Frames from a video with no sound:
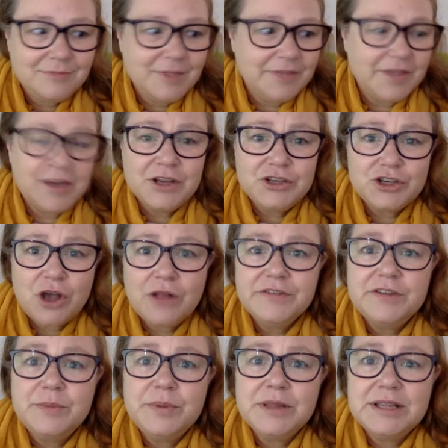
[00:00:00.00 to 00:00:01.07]
than a
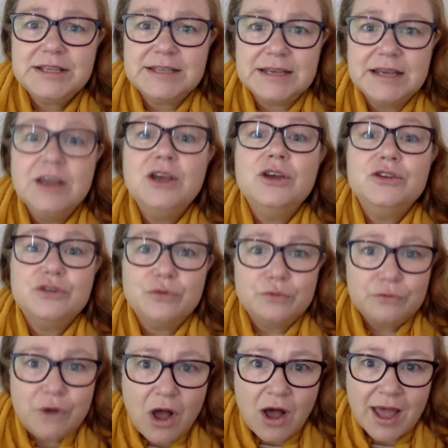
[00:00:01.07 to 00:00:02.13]
child's ability to
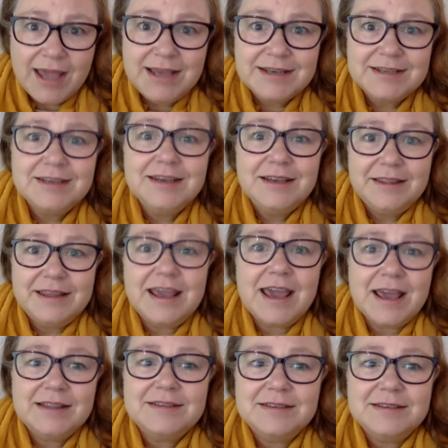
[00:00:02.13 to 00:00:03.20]
write the
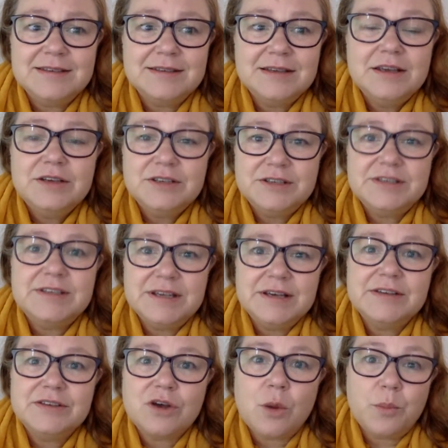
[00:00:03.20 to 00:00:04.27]
answers to
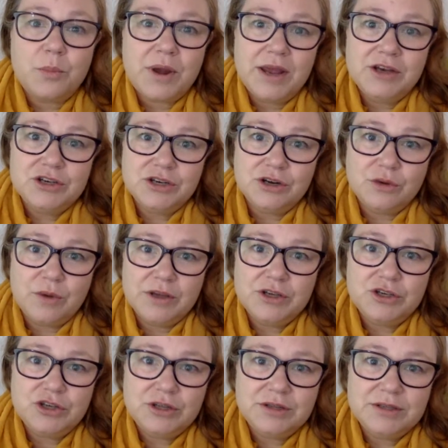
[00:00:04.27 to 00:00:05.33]
6 comprehension
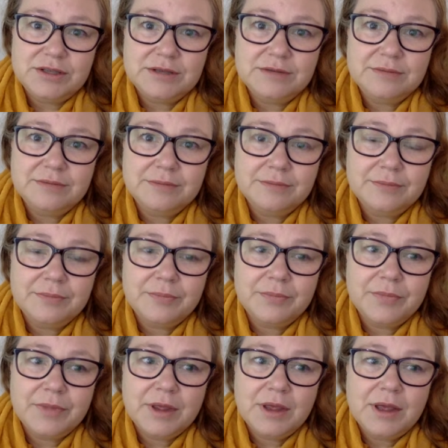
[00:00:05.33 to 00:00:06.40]
questions.
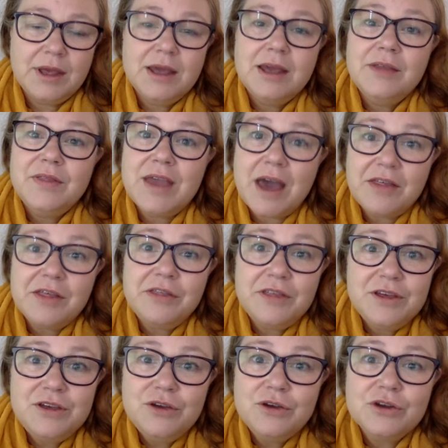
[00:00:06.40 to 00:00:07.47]
The other
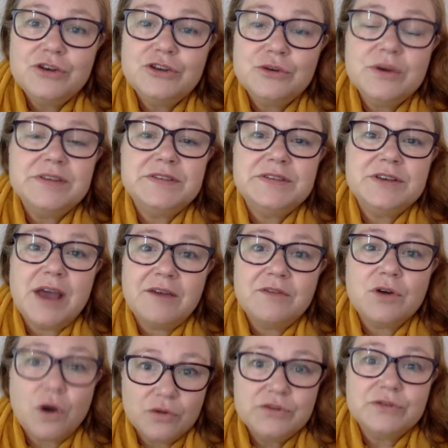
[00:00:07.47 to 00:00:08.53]
thing you can do is to have
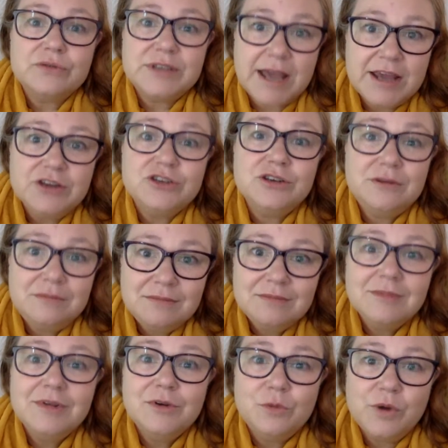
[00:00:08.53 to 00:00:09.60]
a consultation
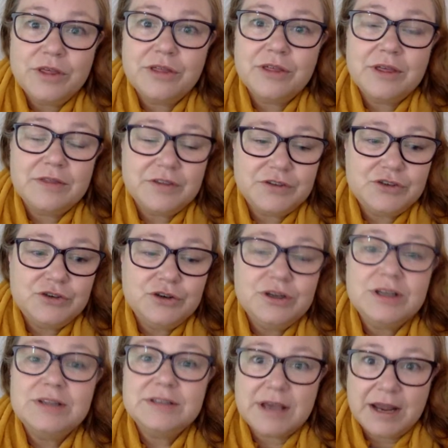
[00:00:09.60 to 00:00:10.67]
with the
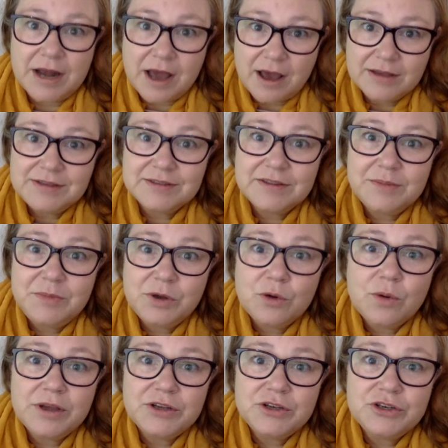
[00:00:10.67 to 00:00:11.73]
students and ask them the
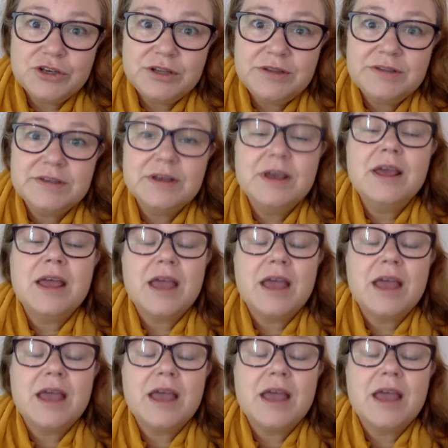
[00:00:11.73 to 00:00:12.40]
questions